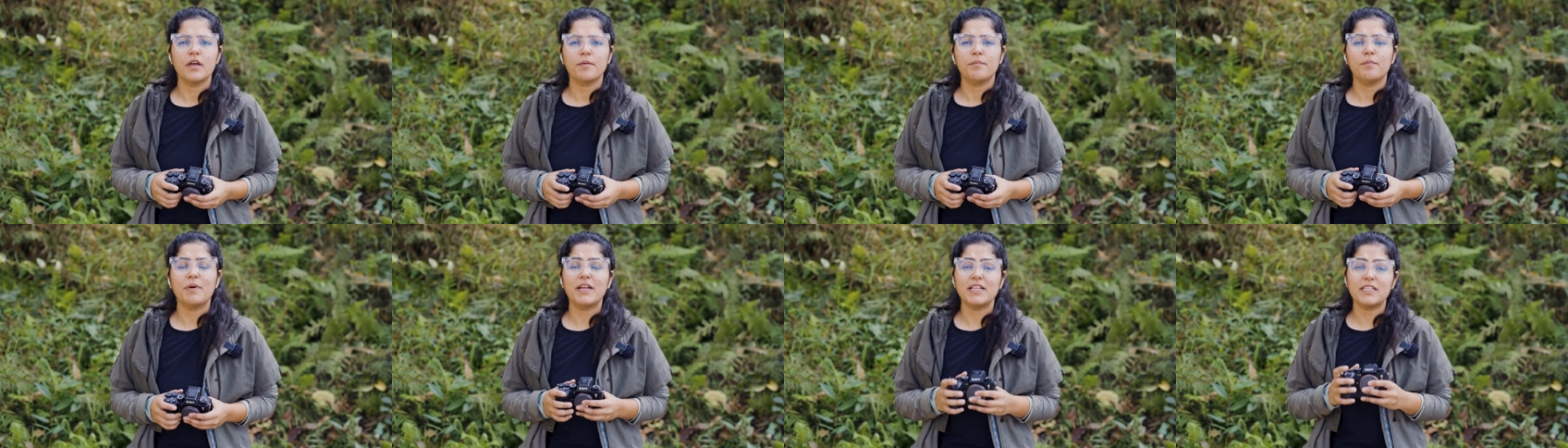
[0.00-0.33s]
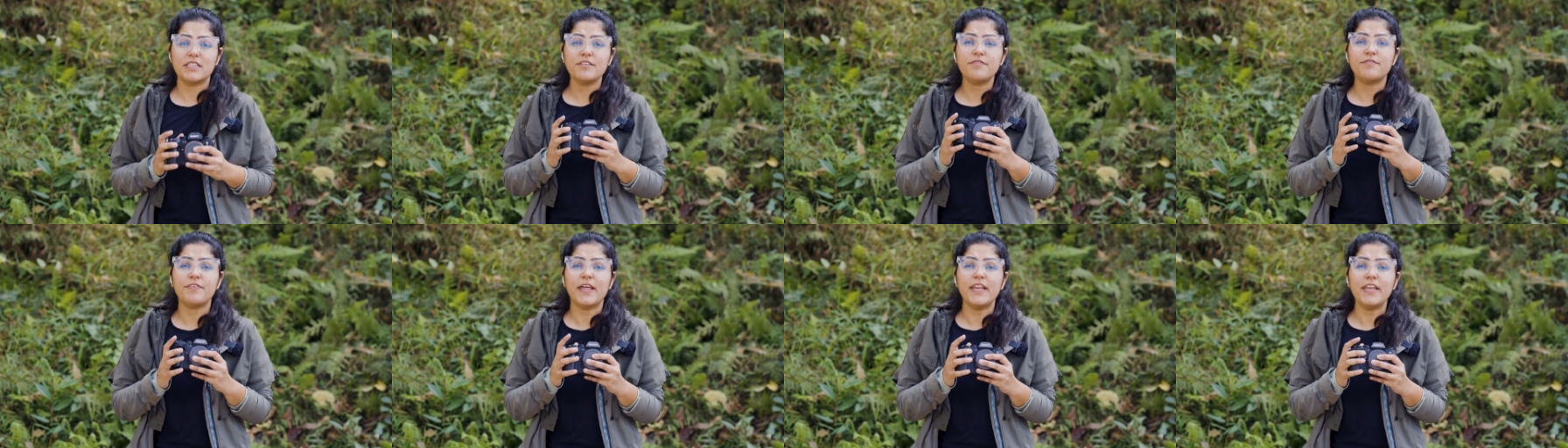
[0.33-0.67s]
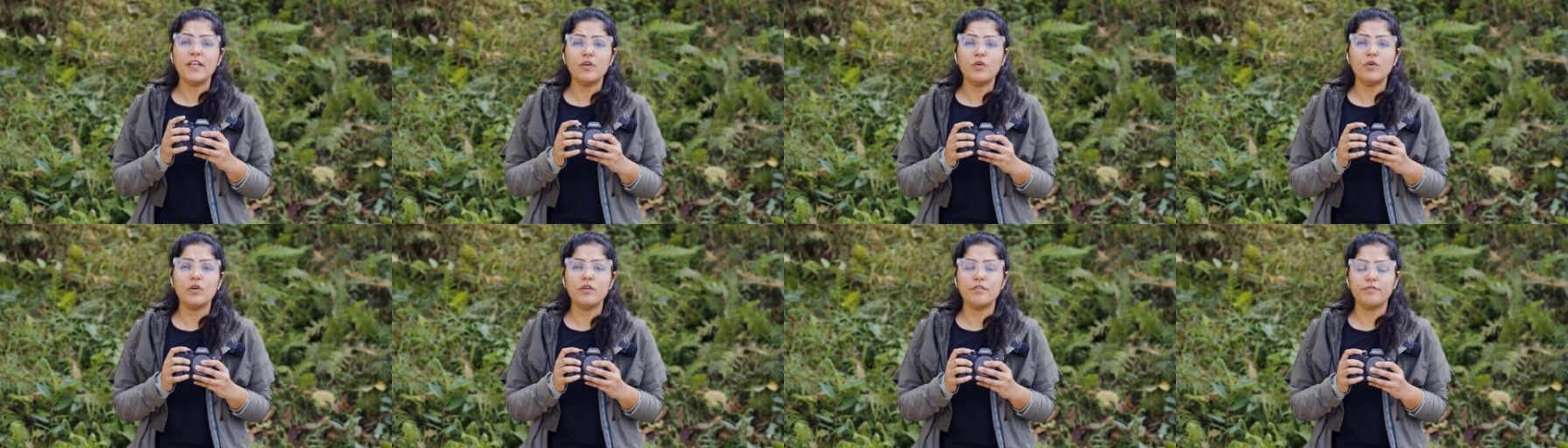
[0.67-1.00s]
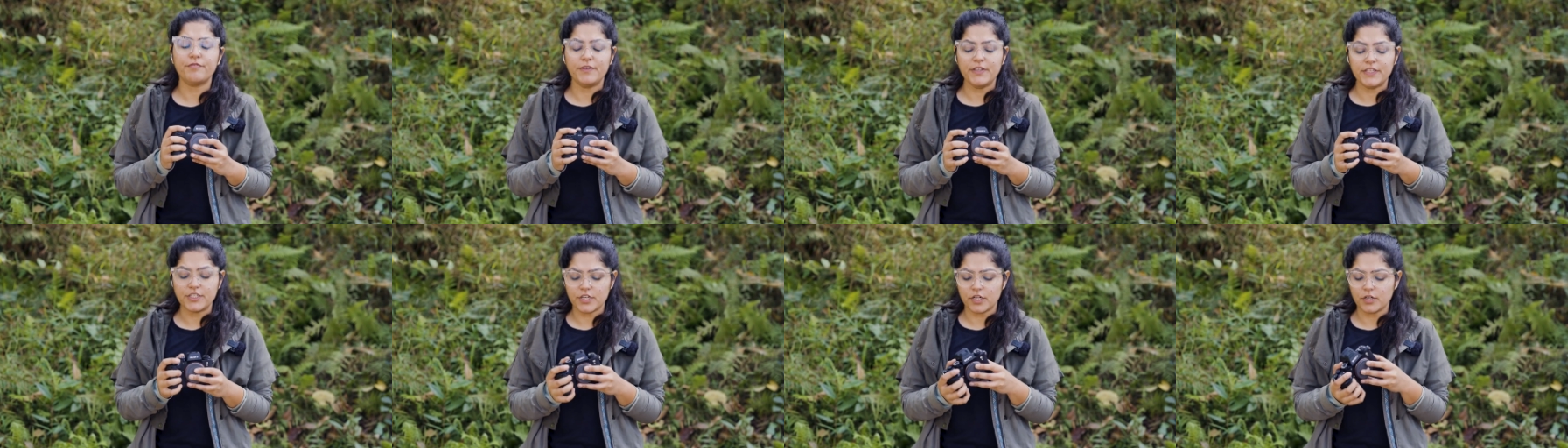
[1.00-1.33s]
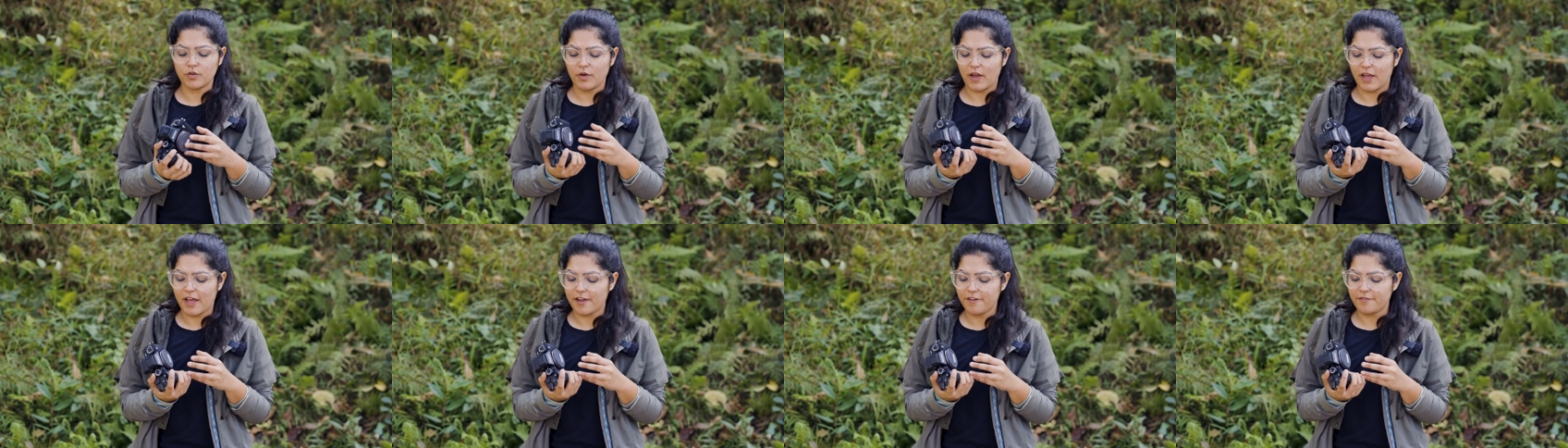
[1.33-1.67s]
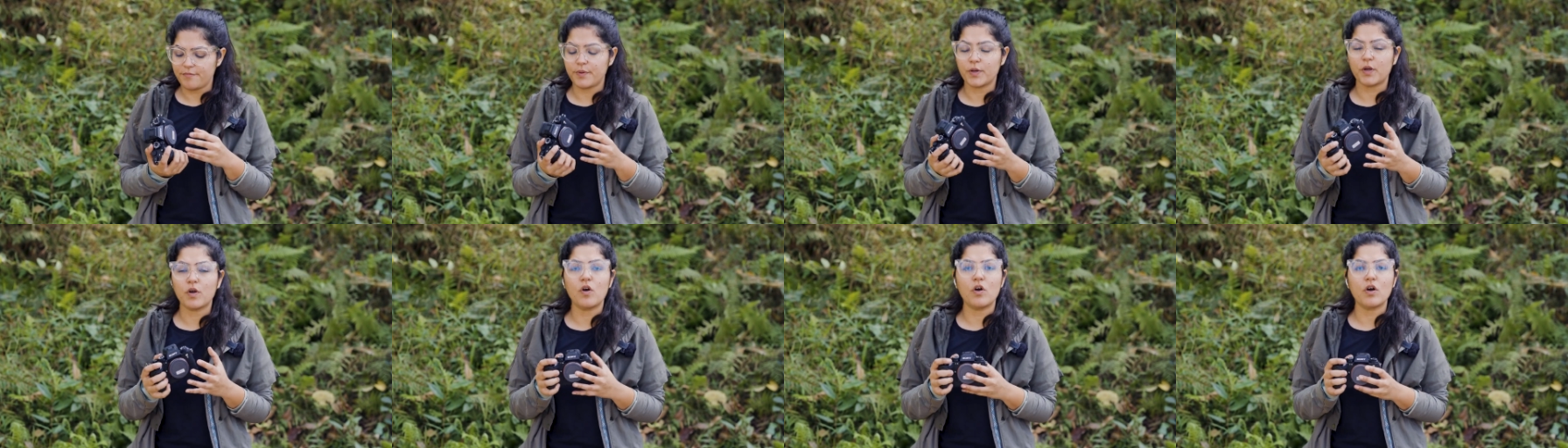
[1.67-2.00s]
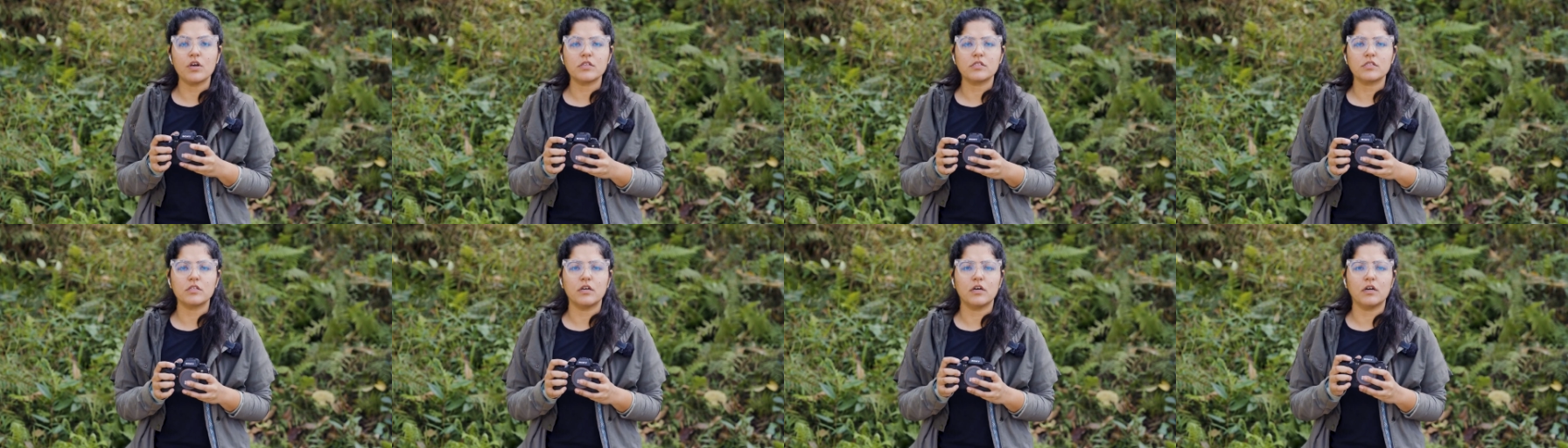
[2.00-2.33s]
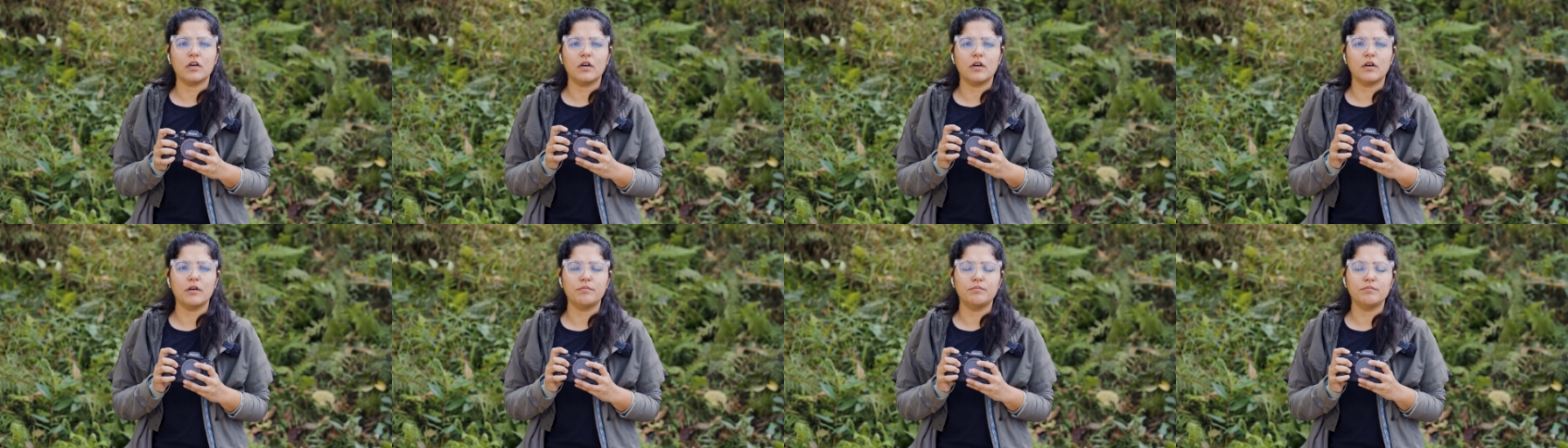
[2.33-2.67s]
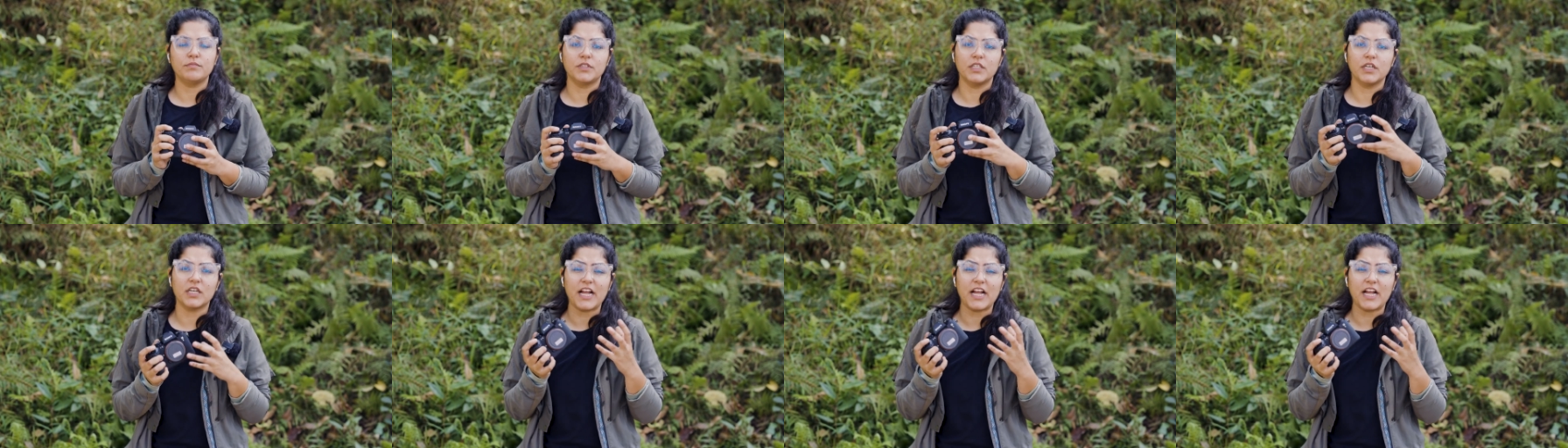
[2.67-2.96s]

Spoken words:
but it's a very good feature to have because the